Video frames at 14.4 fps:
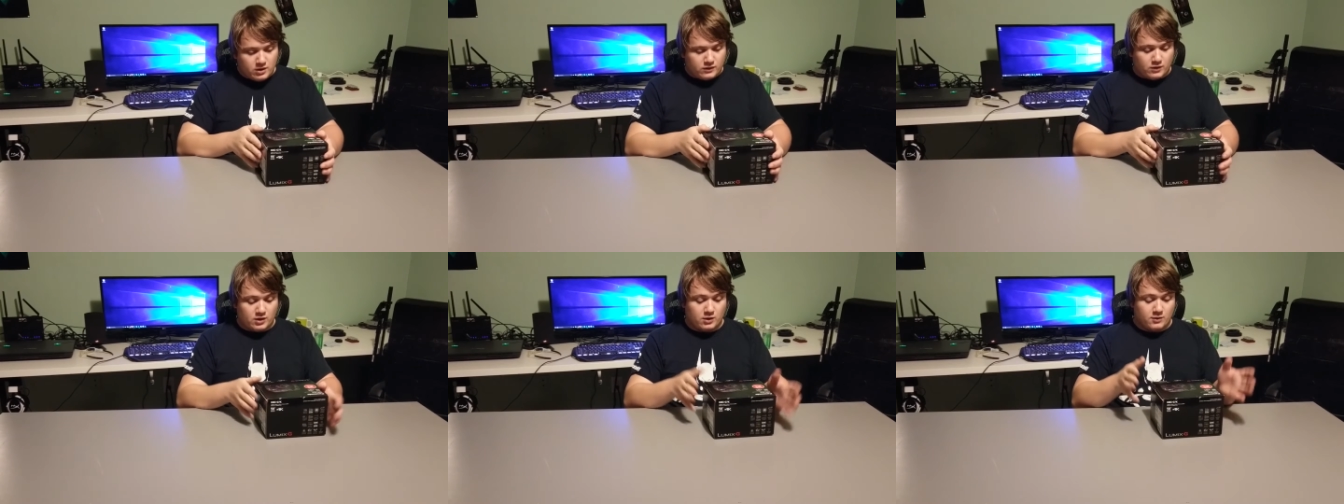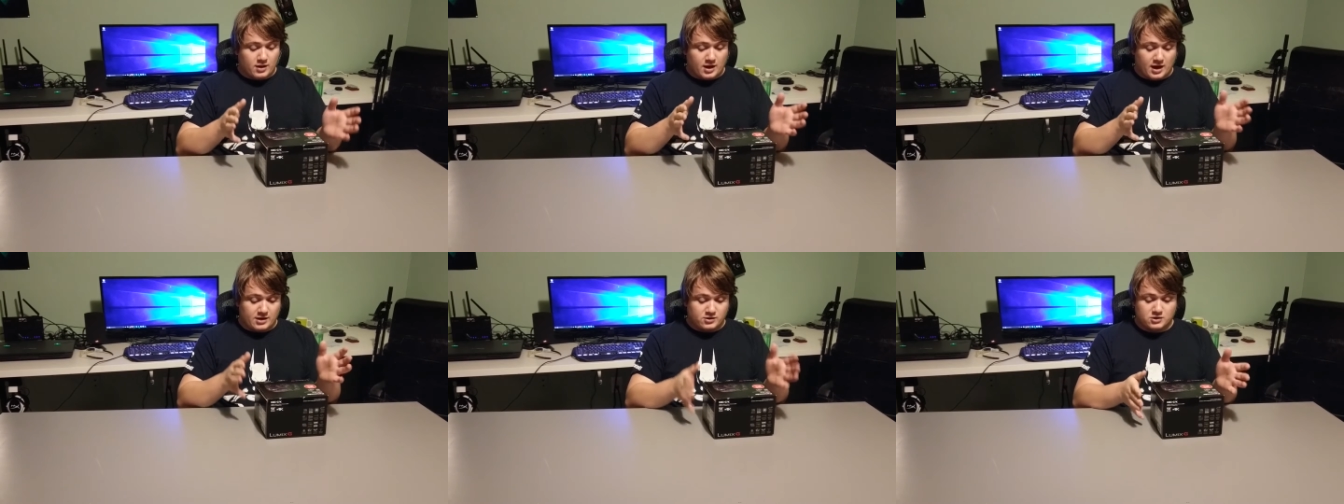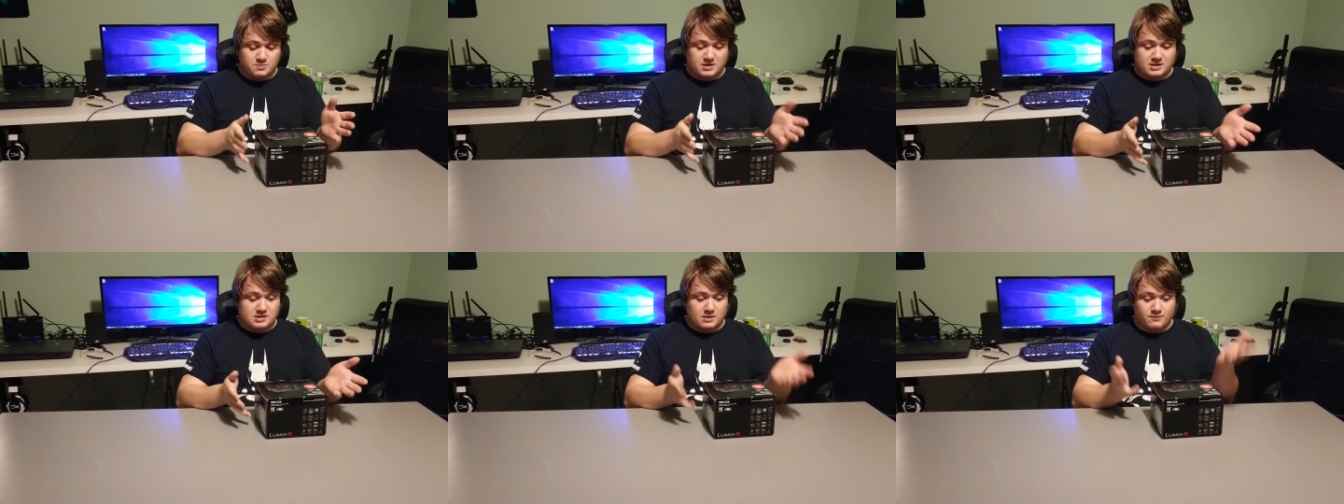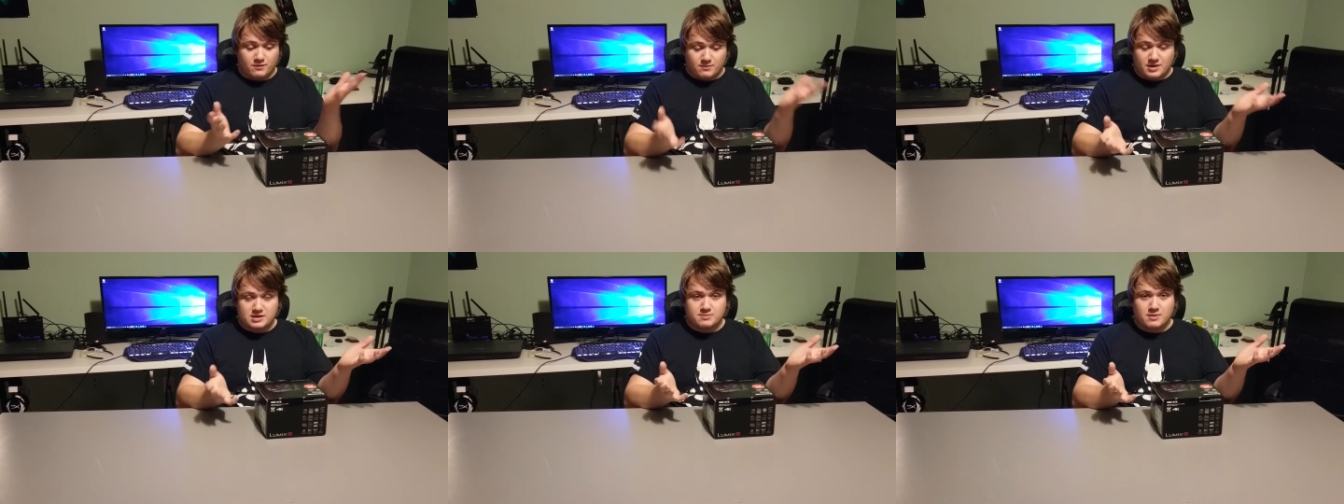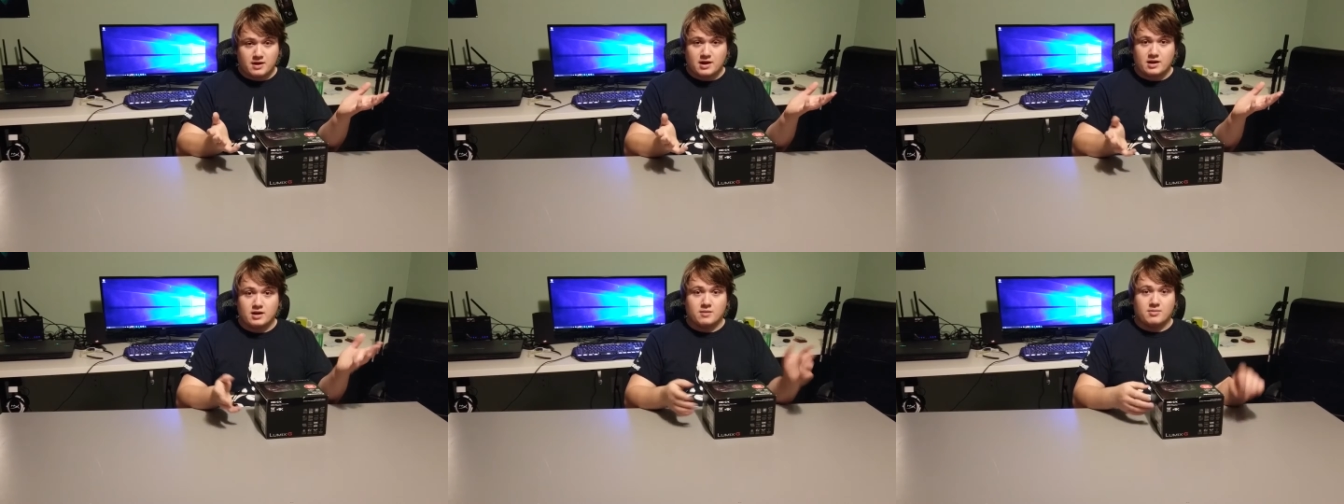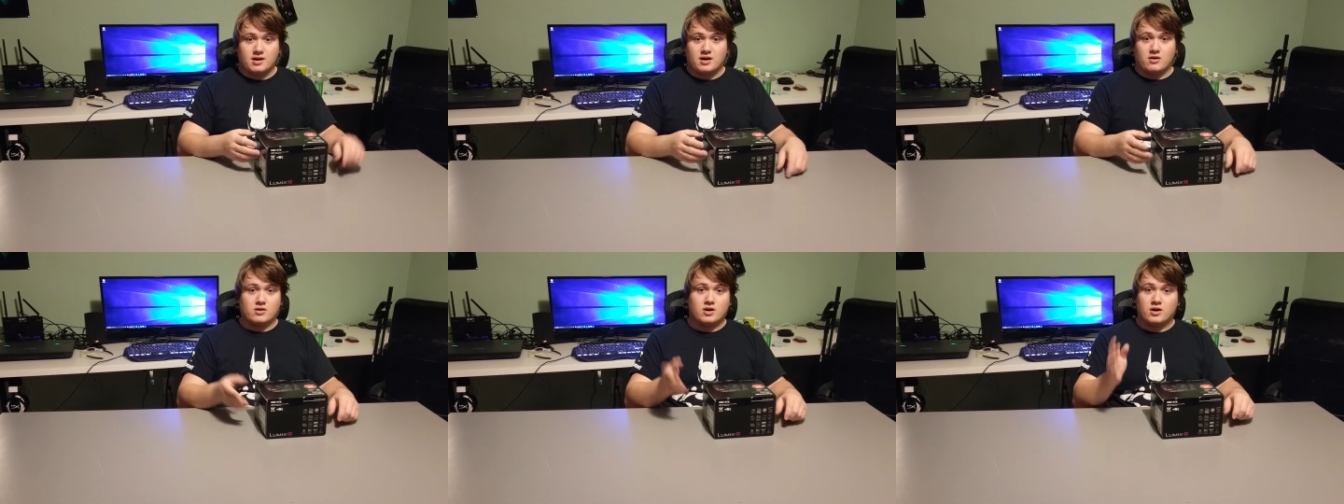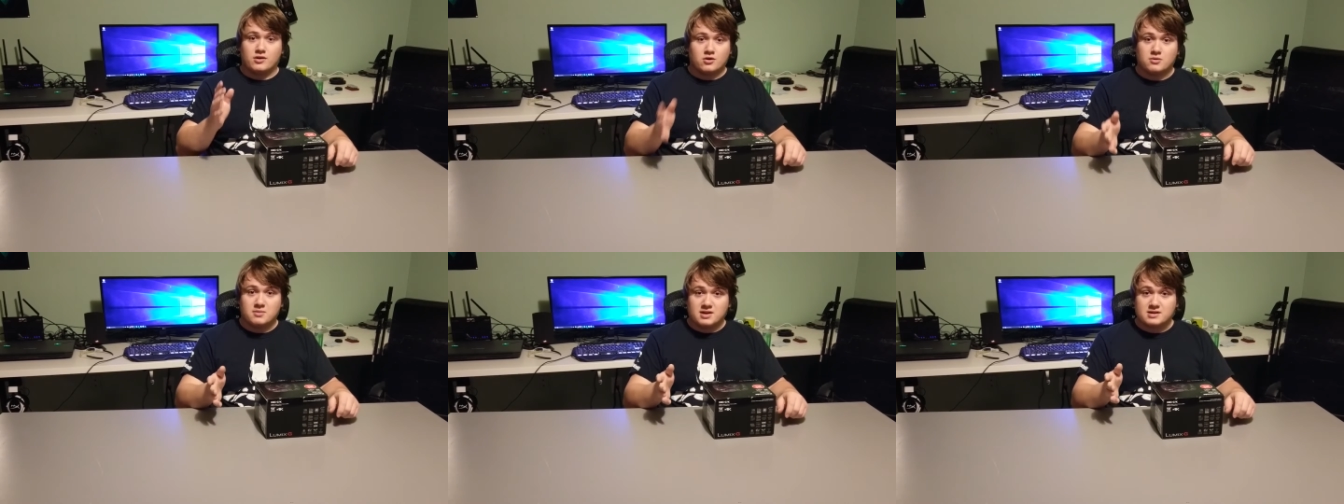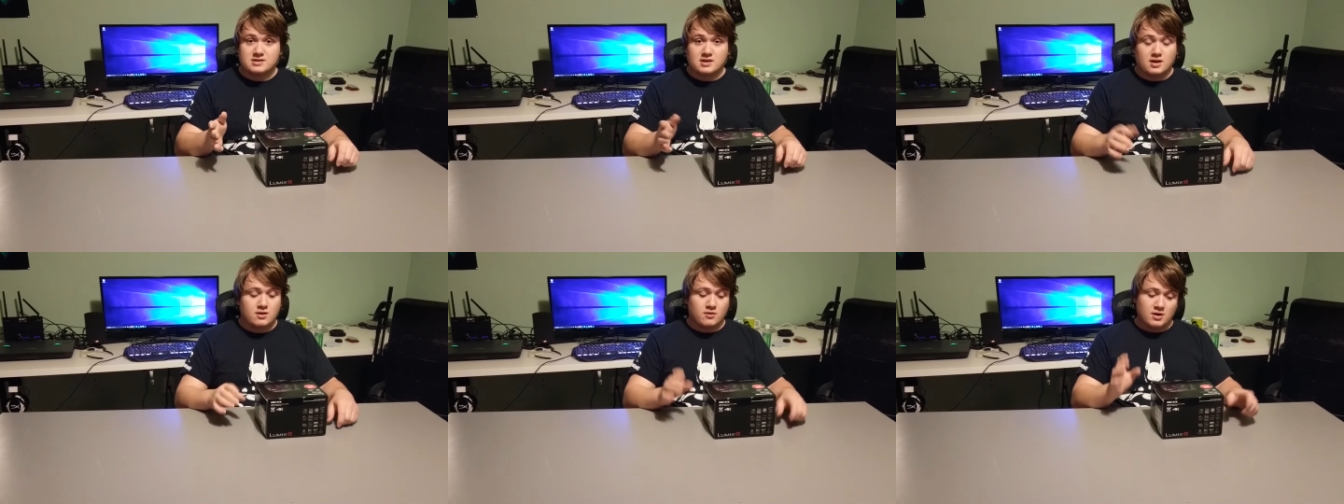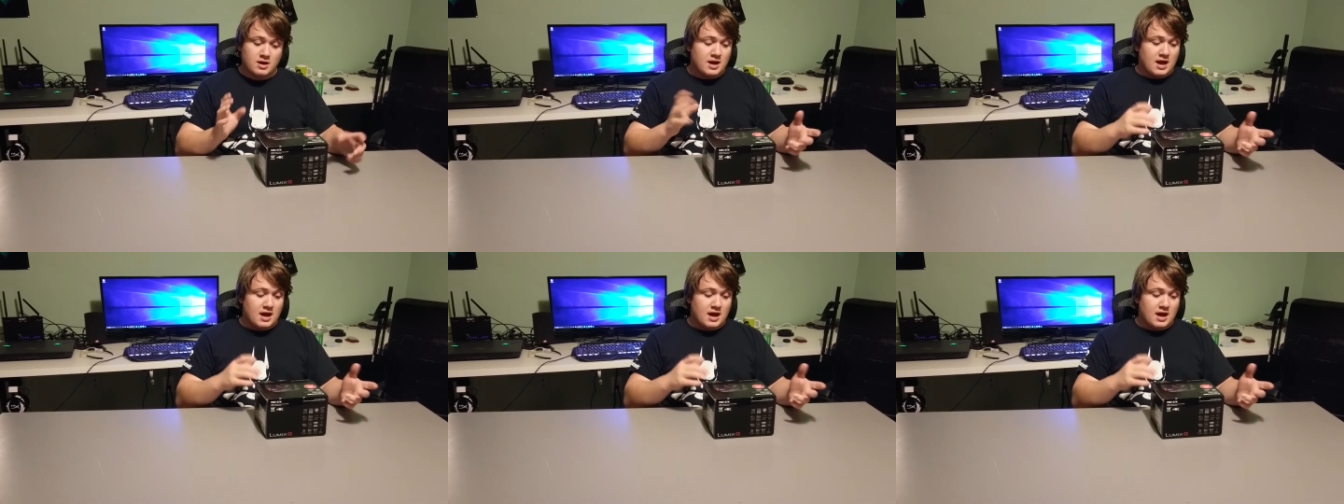So anyway, I just picked this up from Best Buy about uh, 30 minutes ago.